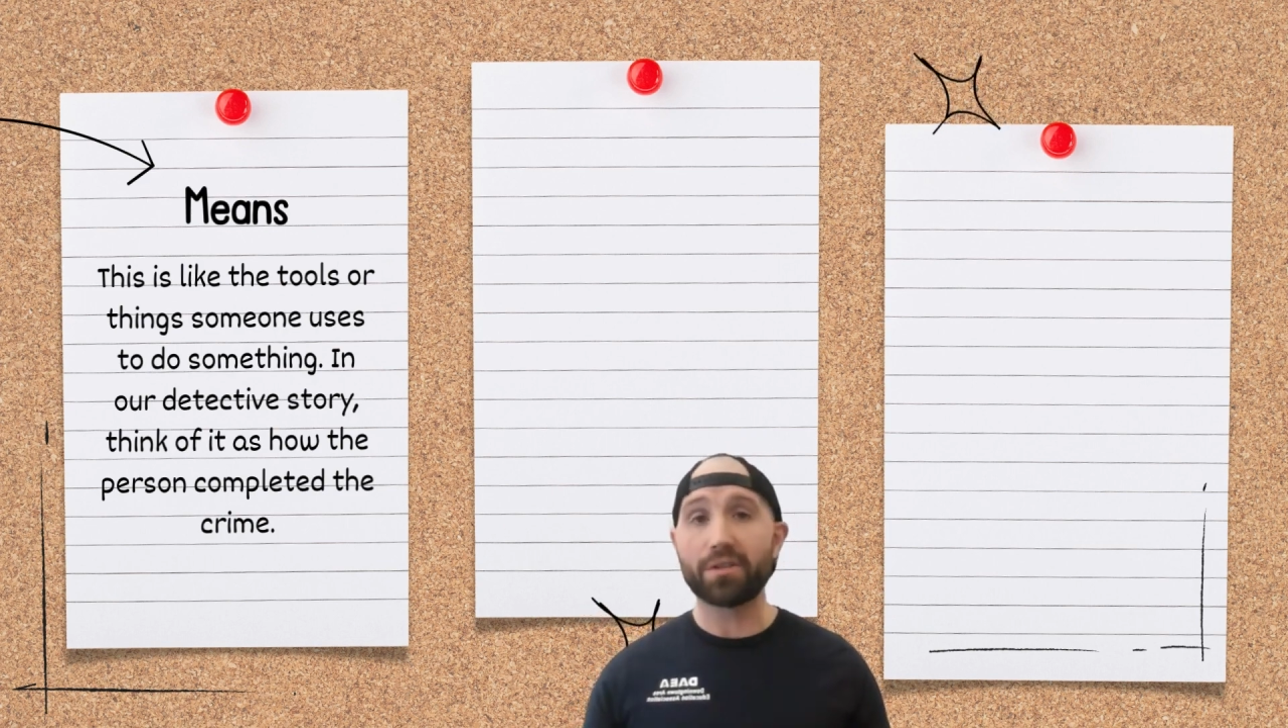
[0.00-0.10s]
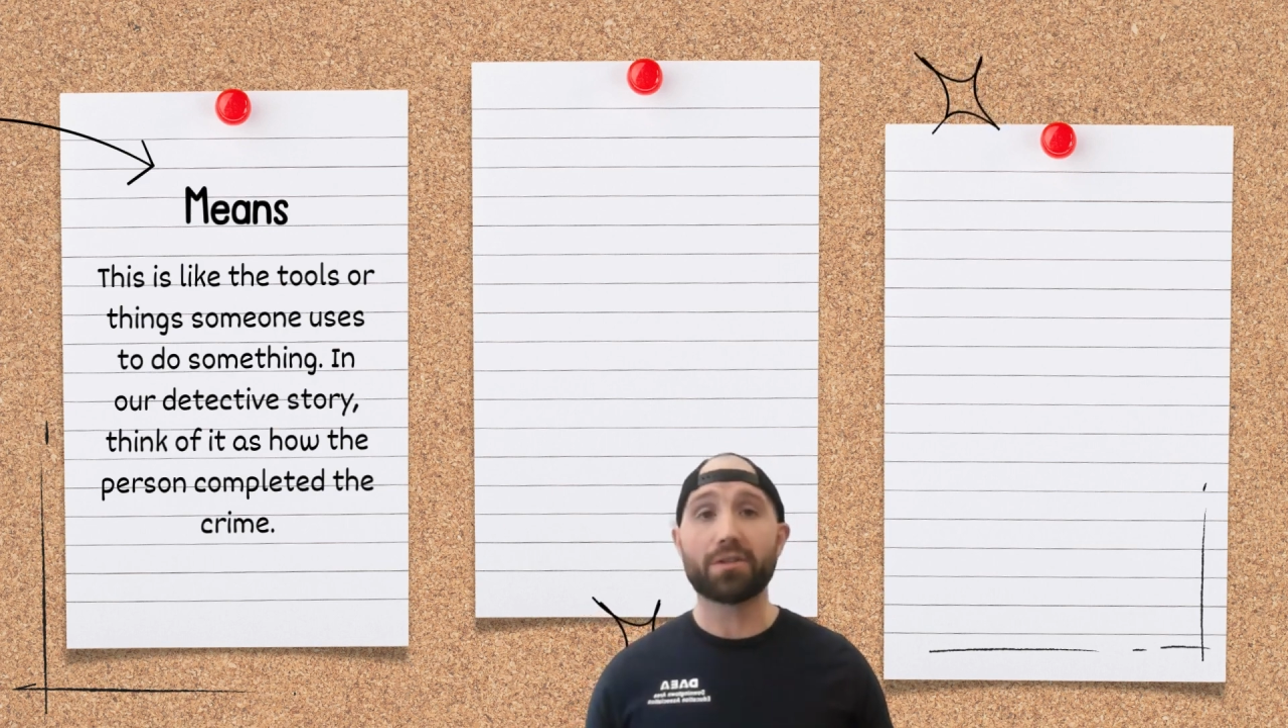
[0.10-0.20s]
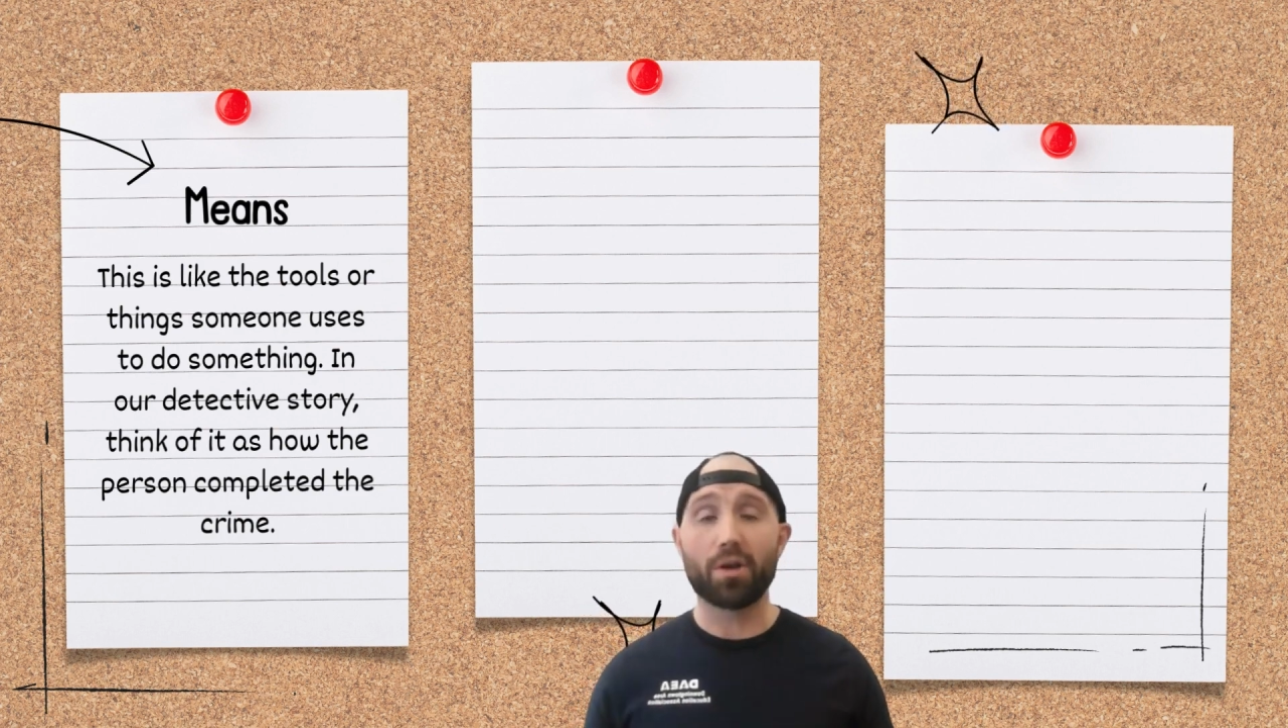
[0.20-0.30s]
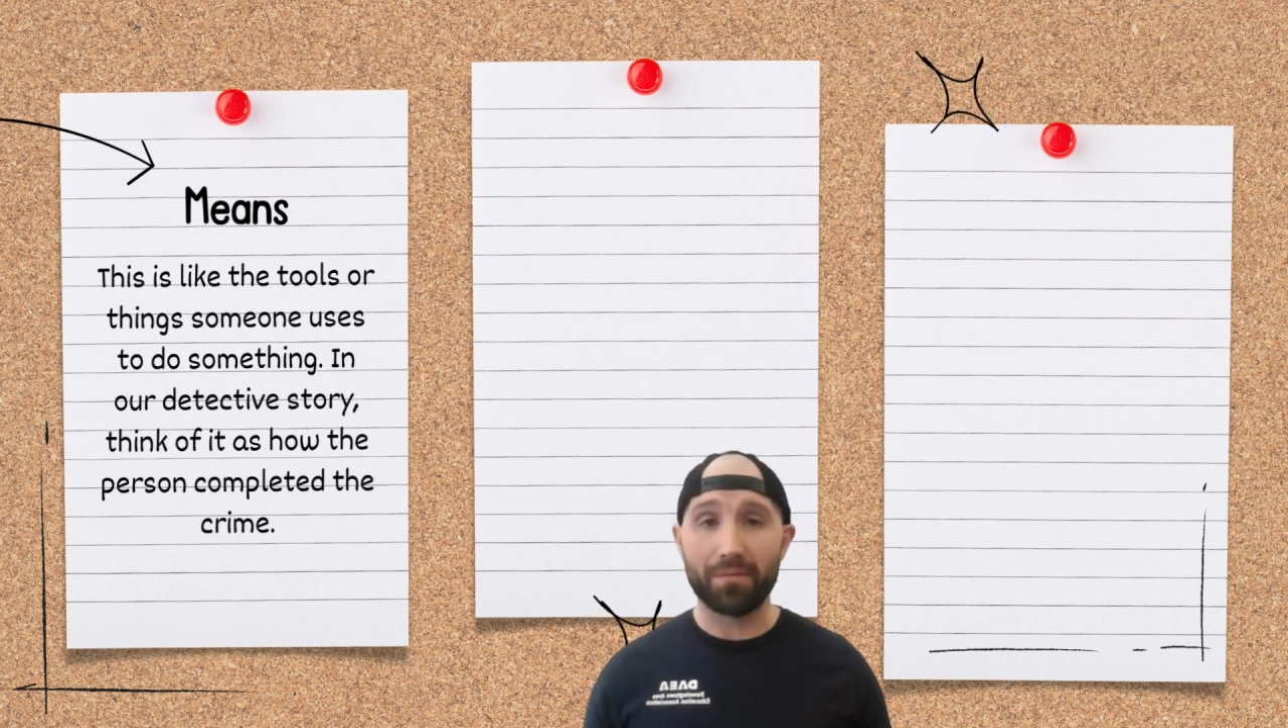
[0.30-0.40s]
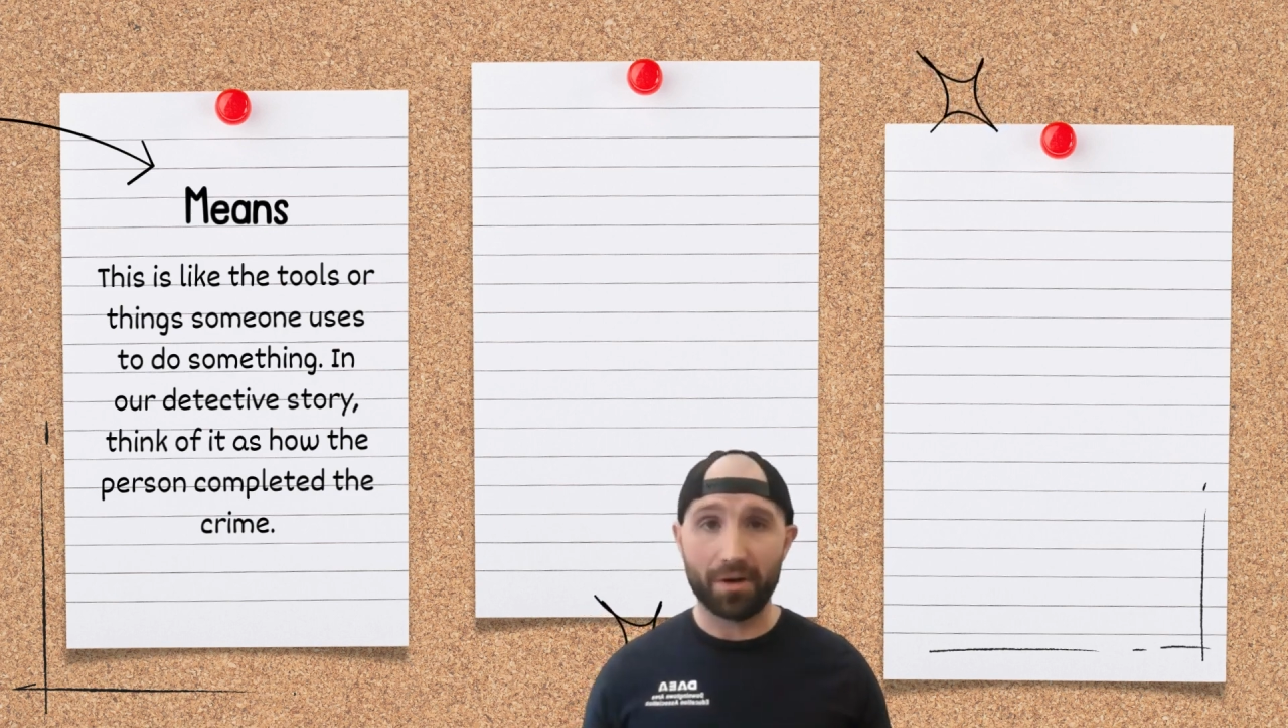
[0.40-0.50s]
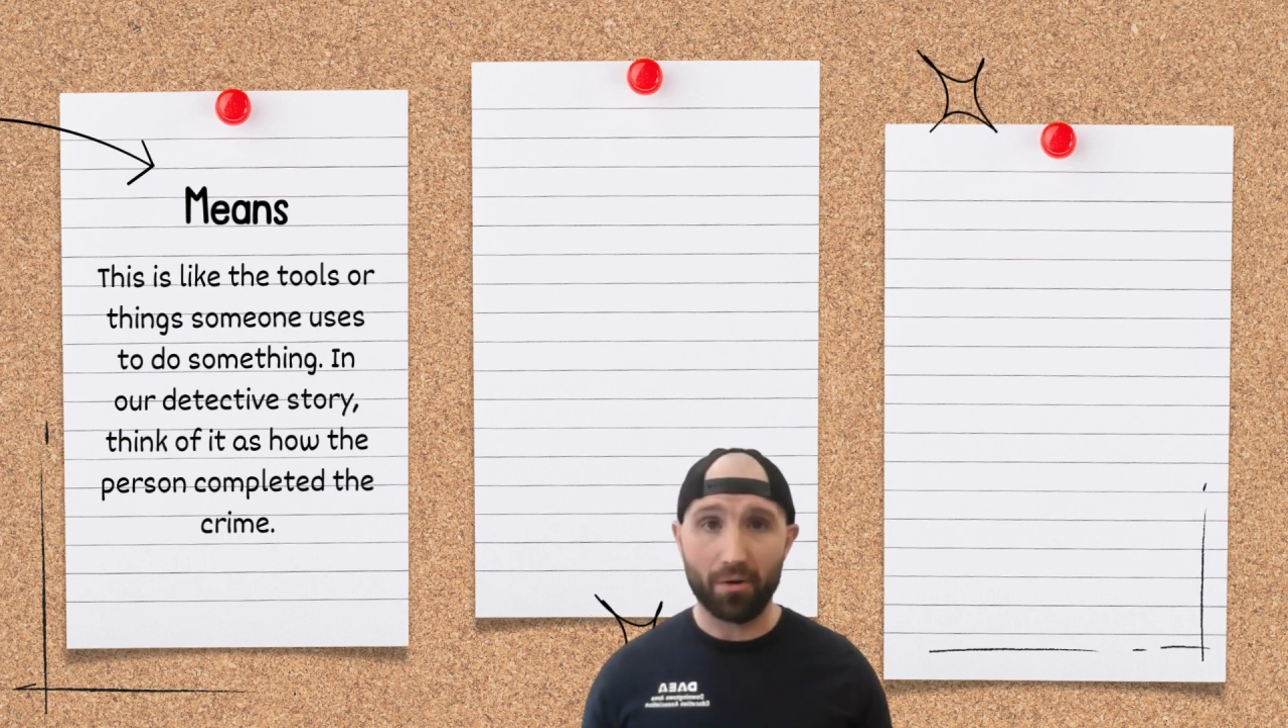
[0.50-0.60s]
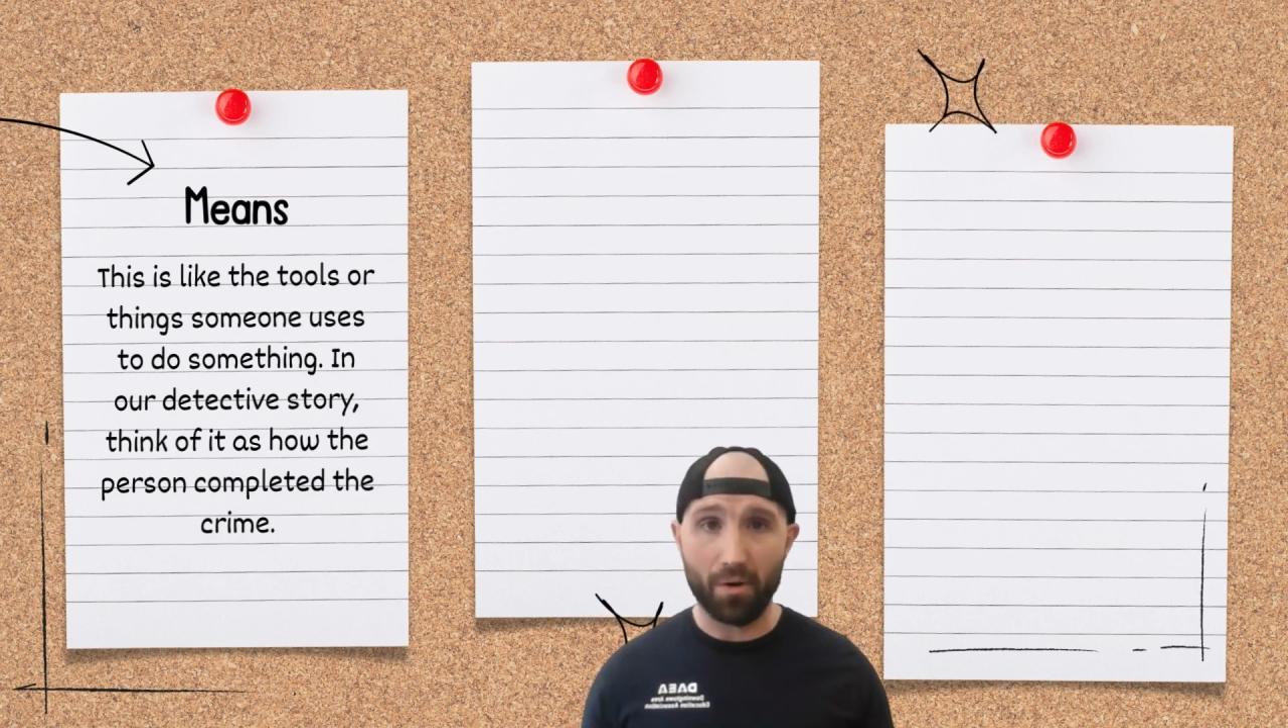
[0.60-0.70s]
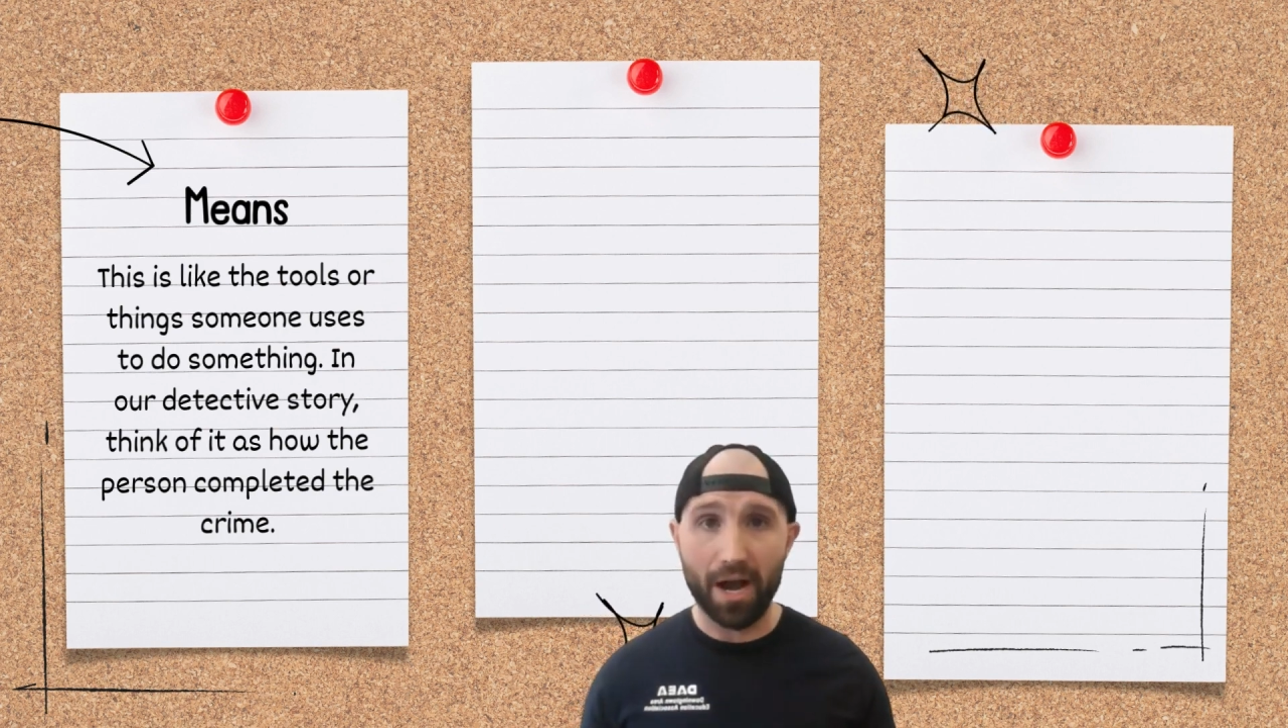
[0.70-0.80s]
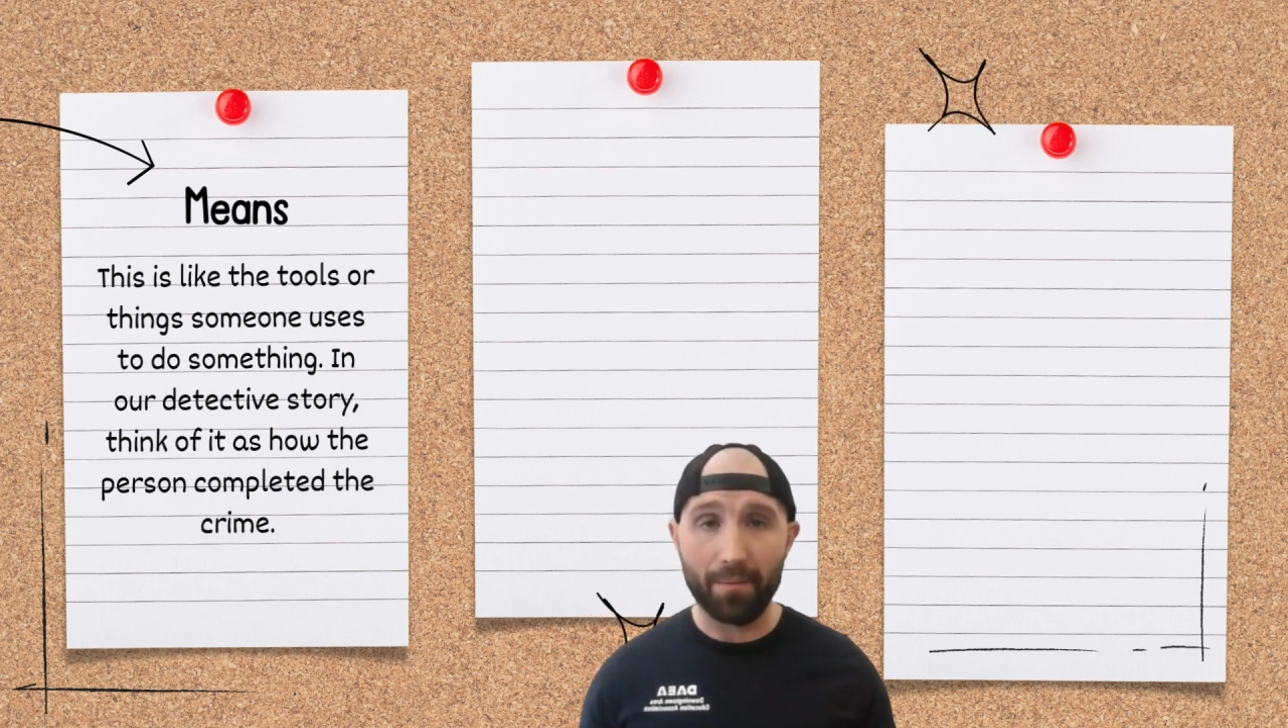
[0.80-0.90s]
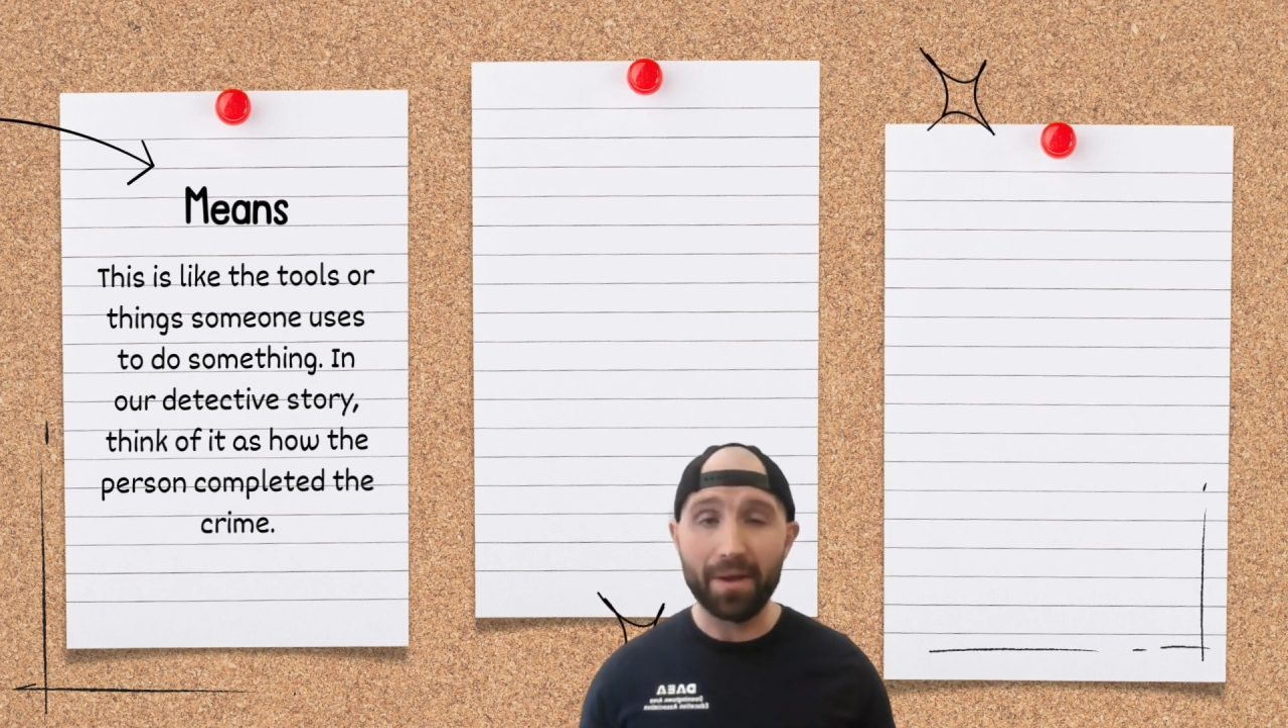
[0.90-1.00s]
solve a
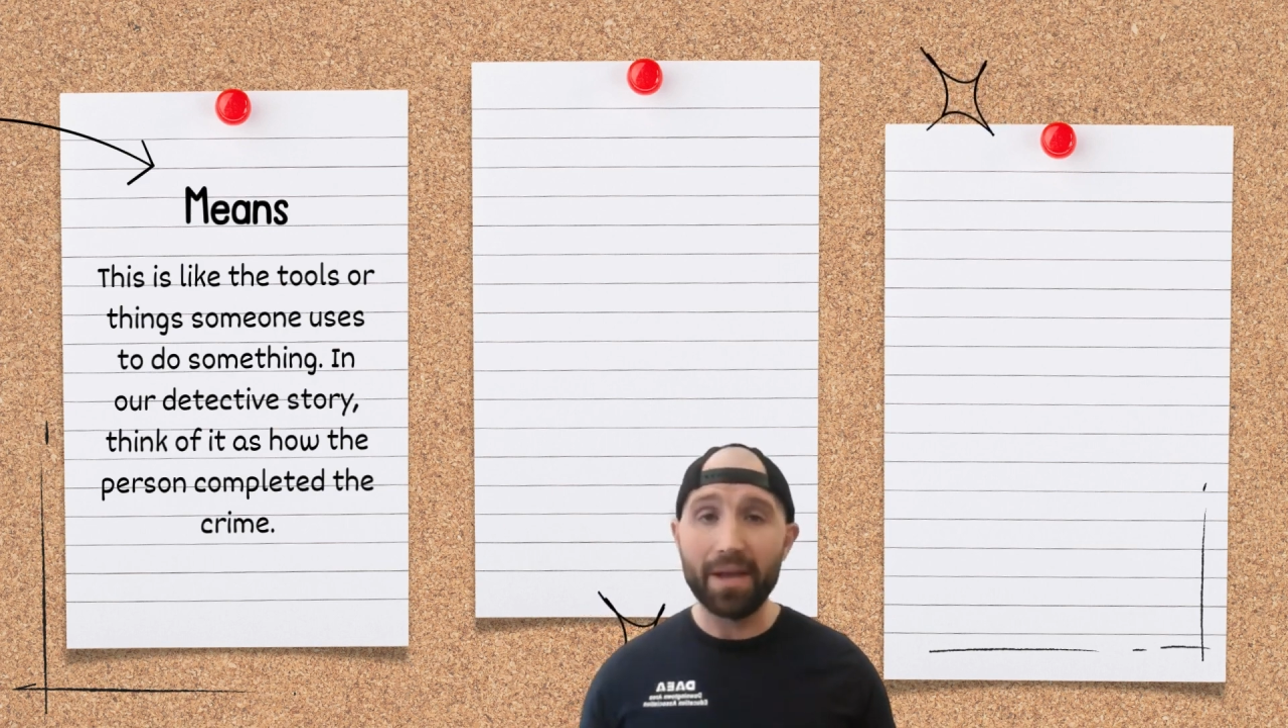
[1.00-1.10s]
crime.